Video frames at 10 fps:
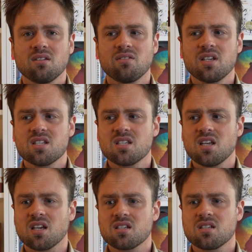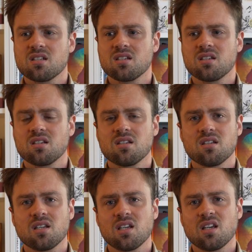Phase 6.
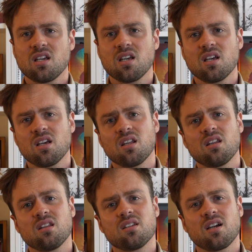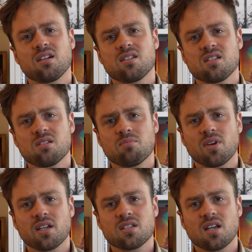The entire system
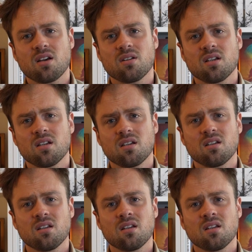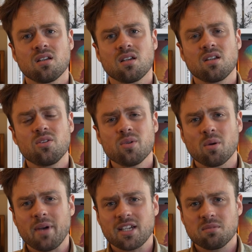breaks down, and you go
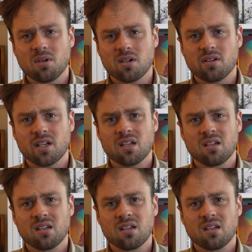back to bartering.